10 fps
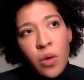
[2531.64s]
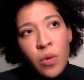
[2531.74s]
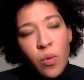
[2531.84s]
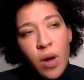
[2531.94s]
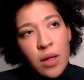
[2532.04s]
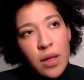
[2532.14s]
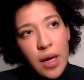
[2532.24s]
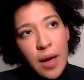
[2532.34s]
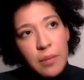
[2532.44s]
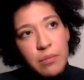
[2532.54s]
Well,
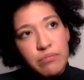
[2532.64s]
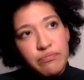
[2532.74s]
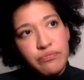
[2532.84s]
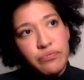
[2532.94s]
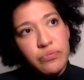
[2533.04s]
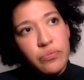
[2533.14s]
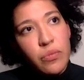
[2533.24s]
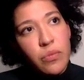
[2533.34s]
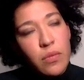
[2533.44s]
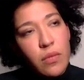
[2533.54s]
um,
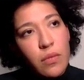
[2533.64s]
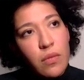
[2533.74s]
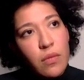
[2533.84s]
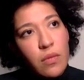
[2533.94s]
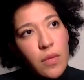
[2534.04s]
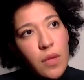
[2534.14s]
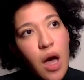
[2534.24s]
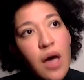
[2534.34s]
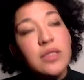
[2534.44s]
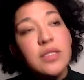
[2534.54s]

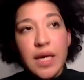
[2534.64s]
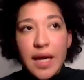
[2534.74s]
honestly,